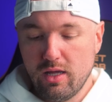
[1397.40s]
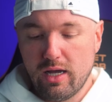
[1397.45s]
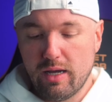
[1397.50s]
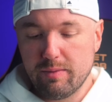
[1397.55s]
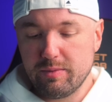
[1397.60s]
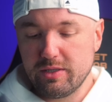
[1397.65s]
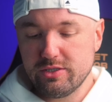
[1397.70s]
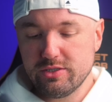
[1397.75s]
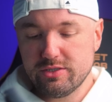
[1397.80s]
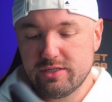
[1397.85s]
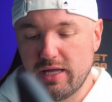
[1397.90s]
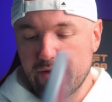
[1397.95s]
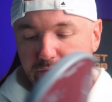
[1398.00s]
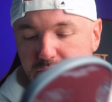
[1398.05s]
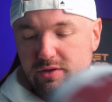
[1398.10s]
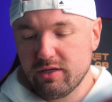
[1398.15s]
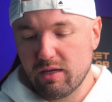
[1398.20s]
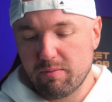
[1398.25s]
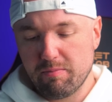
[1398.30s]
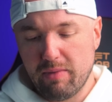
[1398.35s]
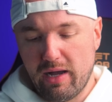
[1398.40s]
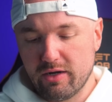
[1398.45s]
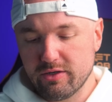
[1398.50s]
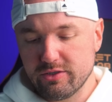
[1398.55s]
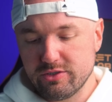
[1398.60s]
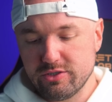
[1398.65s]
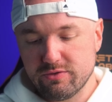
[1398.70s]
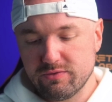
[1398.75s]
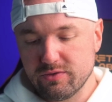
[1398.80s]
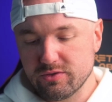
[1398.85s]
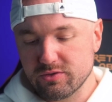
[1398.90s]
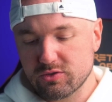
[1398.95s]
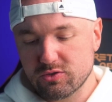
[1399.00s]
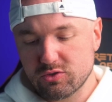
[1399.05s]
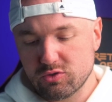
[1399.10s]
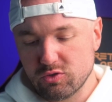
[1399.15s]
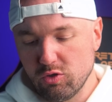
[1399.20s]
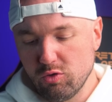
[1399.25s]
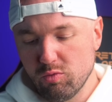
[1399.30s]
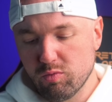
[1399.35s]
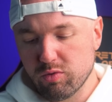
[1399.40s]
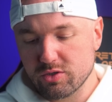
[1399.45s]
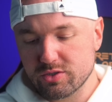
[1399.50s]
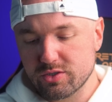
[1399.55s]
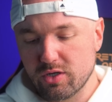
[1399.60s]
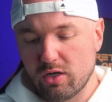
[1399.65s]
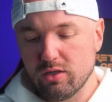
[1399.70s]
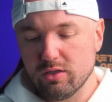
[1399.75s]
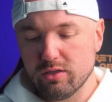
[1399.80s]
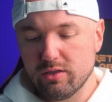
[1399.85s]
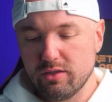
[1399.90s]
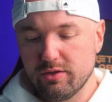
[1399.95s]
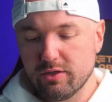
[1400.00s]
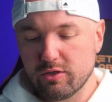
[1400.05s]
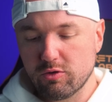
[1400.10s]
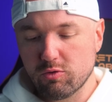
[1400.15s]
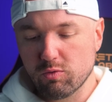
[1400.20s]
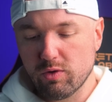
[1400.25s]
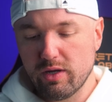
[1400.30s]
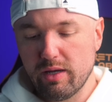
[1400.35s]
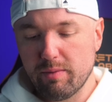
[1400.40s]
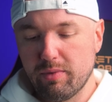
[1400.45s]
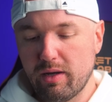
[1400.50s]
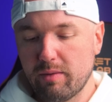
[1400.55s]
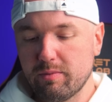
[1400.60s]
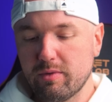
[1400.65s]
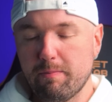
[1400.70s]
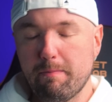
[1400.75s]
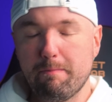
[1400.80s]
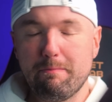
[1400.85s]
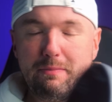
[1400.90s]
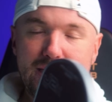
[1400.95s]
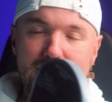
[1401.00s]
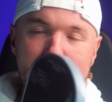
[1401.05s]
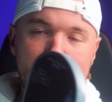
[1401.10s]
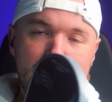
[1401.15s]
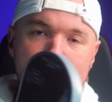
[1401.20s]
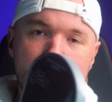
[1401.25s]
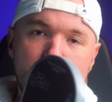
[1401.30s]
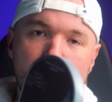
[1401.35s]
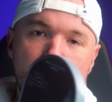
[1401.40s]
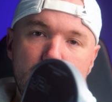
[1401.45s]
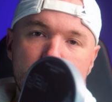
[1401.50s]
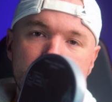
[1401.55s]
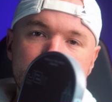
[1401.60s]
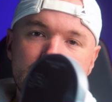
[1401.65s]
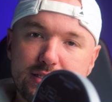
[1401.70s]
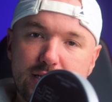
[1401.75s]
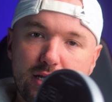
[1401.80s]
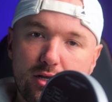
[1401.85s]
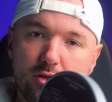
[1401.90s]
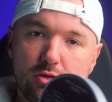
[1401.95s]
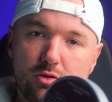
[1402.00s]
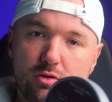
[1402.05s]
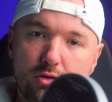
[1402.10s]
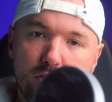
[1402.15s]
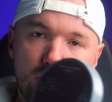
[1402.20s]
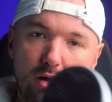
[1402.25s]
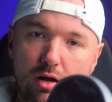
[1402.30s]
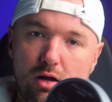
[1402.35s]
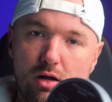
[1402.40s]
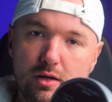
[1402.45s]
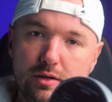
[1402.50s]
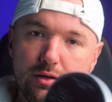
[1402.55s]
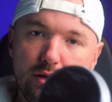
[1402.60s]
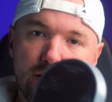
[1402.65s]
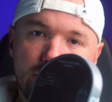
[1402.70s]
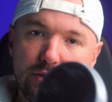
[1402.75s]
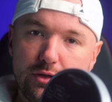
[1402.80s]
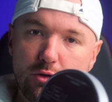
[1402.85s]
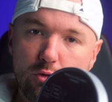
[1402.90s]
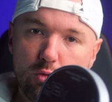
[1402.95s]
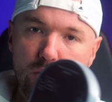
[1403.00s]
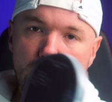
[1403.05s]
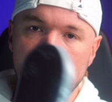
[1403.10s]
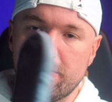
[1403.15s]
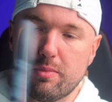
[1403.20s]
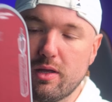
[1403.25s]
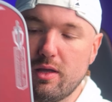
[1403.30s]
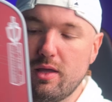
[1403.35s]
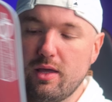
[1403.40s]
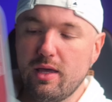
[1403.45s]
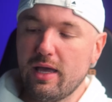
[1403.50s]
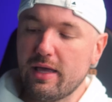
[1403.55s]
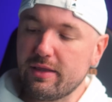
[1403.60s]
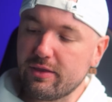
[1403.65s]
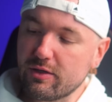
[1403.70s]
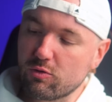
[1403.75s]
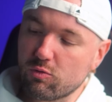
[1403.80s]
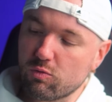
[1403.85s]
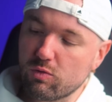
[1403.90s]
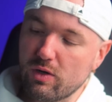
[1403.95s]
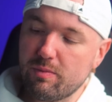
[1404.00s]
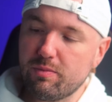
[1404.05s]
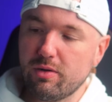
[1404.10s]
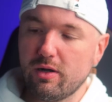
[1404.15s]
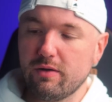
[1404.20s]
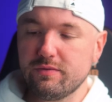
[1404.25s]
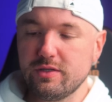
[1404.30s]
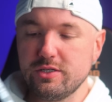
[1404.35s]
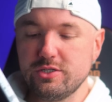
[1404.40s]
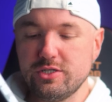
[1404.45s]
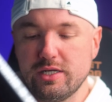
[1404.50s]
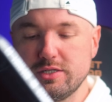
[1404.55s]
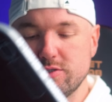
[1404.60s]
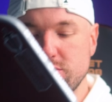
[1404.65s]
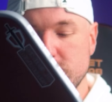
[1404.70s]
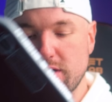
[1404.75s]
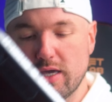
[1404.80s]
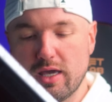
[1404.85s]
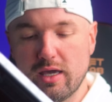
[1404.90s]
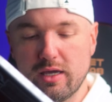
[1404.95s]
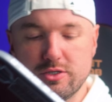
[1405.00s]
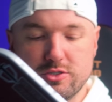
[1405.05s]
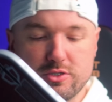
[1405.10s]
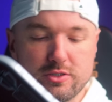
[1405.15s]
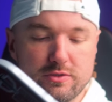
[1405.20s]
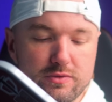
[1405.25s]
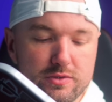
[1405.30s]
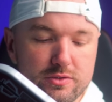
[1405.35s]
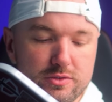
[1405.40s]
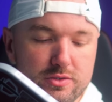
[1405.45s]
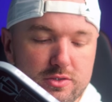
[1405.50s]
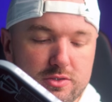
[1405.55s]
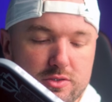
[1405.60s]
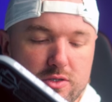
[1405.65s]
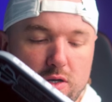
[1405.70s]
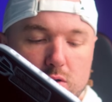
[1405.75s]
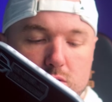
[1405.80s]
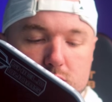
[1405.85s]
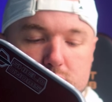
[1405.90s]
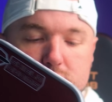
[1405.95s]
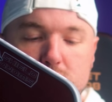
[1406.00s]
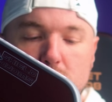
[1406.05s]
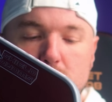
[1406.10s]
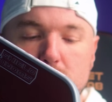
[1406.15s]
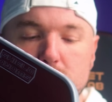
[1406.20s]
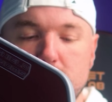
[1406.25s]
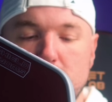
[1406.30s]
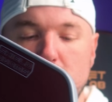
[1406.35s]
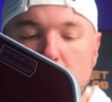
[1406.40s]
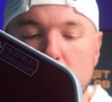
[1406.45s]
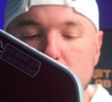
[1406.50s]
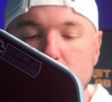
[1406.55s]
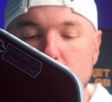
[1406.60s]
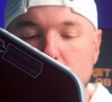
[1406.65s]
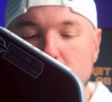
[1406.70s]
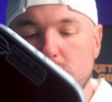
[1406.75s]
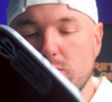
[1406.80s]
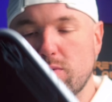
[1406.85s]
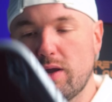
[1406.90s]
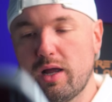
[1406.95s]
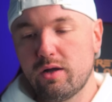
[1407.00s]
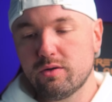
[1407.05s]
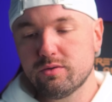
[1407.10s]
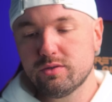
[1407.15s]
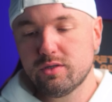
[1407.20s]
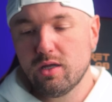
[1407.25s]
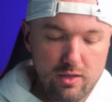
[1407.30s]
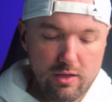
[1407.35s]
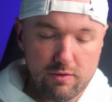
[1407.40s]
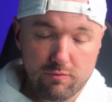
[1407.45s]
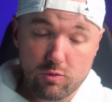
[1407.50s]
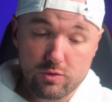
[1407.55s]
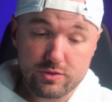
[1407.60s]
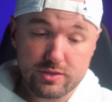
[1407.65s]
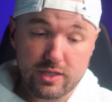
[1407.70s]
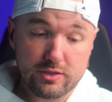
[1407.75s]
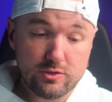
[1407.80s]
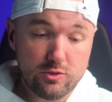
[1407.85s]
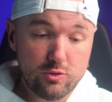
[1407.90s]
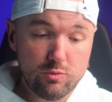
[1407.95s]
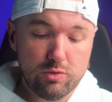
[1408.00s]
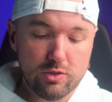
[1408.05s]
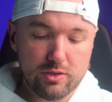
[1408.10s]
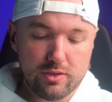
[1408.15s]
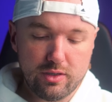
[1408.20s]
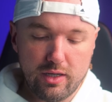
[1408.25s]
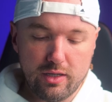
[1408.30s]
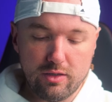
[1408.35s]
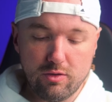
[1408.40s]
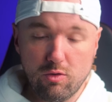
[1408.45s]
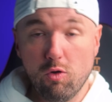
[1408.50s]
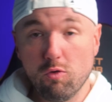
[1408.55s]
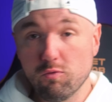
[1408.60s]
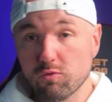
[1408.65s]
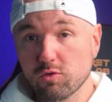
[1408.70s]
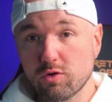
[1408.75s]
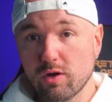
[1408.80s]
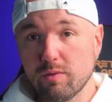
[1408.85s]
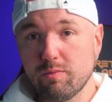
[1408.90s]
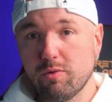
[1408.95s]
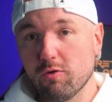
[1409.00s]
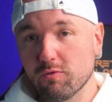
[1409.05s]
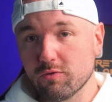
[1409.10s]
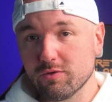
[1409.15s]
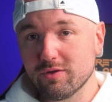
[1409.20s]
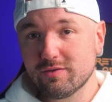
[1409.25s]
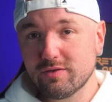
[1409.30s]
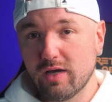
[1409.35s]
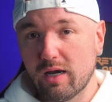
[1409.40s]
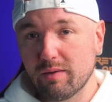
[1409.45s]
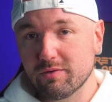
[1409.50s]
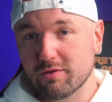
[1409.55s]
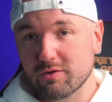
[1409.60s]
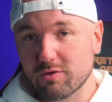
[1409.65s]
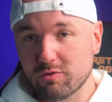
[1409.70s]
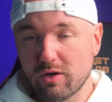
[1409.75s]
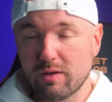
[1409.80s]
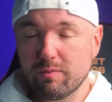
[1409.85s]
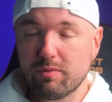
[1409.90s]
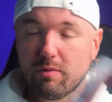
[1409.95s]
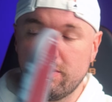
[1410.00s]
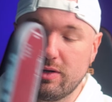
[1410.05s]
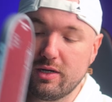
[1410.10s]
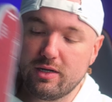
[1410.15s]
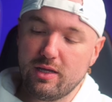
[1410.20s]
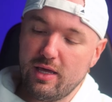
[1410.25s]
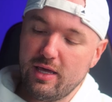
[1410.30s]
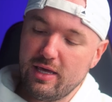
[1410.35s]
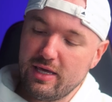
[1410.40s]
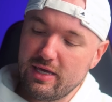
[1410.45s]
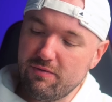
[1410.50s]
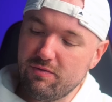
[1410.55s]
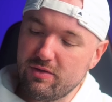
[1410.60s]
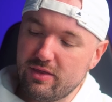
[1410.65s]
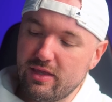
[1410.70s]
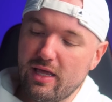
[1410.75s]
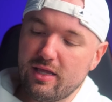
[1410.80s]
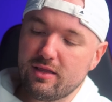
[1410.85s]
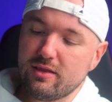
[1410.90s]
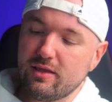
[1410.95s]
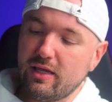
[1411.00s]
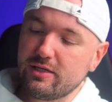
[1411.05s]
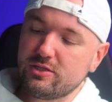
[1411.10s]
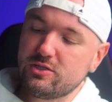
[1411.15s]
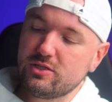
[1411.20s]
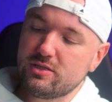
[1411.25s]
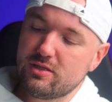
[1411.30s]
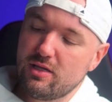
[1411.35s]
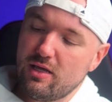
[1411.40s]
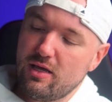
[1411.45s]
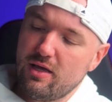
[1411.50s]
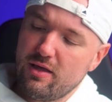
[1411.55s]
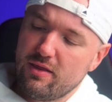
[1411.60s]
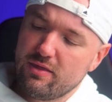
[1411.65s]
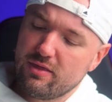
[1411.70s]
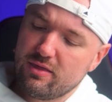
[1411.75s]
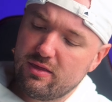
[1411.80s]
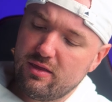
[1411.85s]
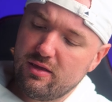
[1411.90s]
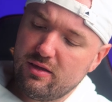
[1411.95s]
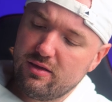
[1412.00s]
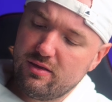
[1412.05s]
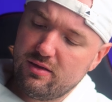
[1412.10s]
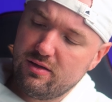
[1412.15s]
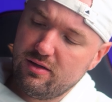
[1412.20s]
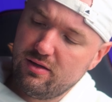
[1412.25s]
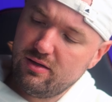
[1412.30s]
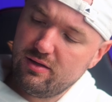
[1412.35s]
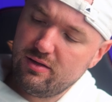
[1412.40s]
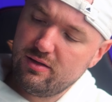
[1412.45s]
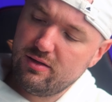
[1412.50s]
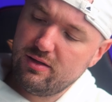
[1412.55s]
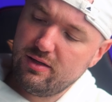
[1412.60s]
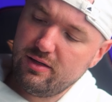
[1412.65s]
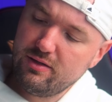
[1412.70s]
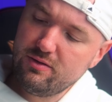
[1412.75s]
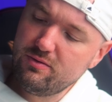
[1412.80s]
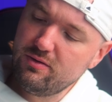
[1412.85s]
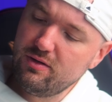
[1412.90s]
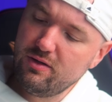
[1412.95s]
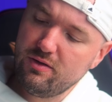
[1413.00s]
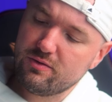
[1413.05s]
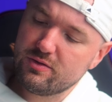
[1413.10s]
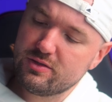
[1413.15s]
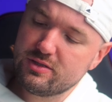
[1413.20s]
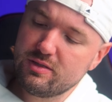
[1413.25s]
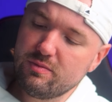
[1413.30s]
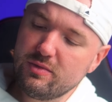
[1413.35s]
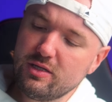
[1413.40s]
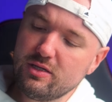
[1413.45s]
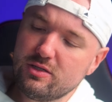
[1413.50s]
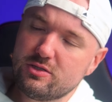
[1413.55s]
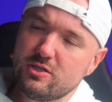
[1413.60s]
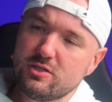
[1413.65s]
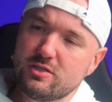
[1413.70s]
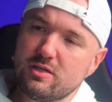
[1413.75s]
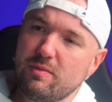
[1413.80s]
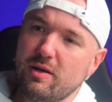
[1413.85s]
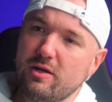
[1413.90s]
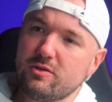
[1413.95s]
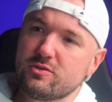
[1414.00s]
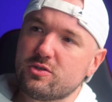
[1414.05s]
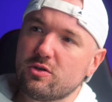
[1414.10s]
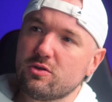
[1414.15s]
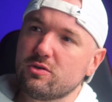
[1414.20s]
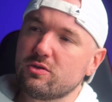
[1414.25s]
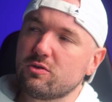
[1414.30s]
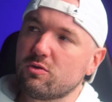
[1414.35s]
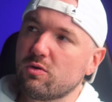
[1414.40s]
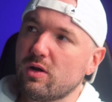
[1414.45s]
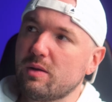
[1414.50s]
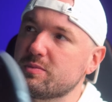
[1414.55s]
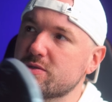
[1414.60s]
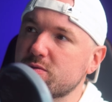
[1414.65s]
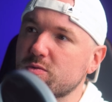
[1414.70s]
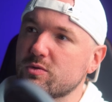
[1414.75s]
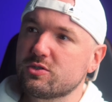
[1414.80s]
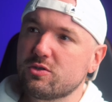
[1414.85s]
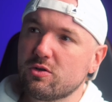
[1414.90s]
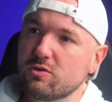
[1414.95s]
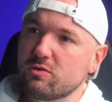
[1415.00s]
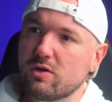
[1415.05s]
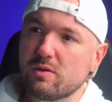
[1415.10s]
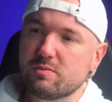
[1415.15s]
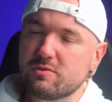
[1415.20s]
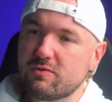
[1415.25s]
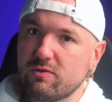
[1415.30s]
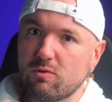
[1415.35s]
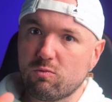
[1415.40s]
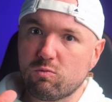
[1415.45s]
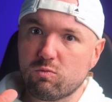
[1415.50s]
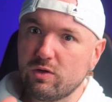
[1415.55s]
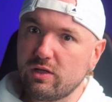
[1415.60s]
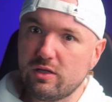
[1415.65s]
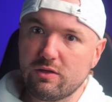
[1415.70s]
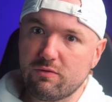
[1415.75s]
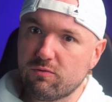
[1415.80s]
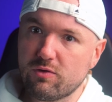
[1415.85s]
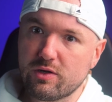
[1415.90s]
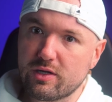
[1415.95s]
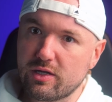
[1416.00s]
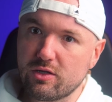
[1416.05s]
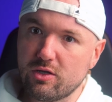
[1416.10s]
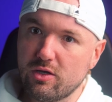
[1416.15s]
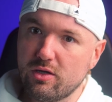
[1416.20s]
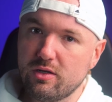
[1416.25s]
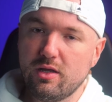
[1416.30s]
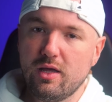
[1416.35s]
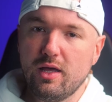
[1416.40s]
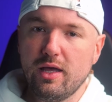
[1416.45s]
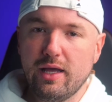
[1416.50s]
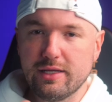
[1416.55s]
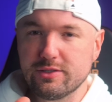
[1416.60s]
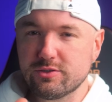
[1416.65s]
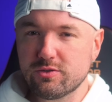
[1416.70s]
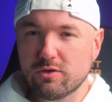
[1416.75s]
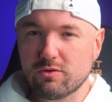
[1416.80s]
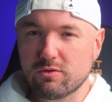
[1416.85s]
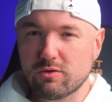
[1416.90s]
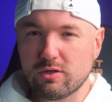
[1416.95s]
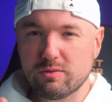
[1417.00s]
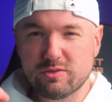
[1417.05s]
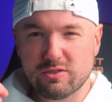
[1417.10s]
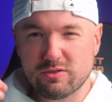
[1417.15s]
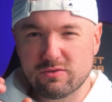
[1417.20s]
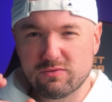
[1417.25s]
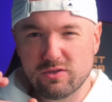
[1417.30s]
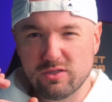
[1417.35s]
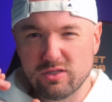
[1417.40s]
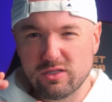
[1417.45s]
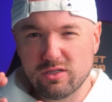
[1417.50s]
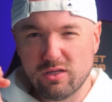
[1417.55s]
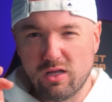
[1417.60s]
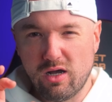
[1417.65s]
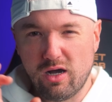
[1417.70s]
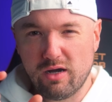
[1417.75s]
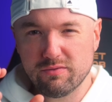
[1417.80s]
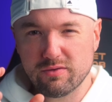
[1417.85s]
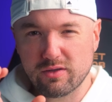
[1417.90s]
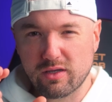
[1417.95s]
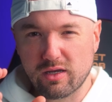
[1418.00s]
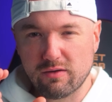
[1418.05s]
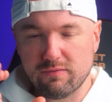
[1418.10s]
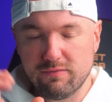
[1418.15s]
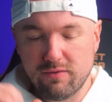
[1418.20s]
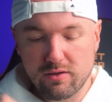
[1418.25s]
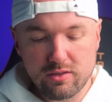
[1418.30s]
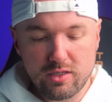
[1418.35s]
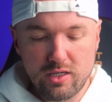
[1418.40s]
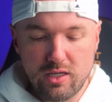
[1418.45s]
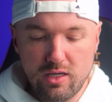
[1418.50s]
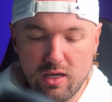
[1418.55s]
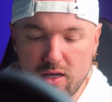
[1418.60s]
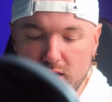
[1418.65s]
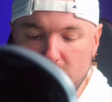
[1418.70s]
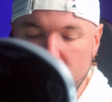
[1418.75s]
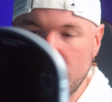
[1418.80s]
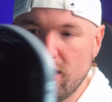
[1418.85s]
I mean, just everything about it just feels super solid. The grip, I'm a big stickler on the grip, and the grip of the J2K just feels so solid all the way around. Of course, I do put an overgrip over the top of the grip, but even then, like, just I don't know, there's something just about certain grips where certain grips feel really freaking good and certain grips just feel a little off and kind of funky.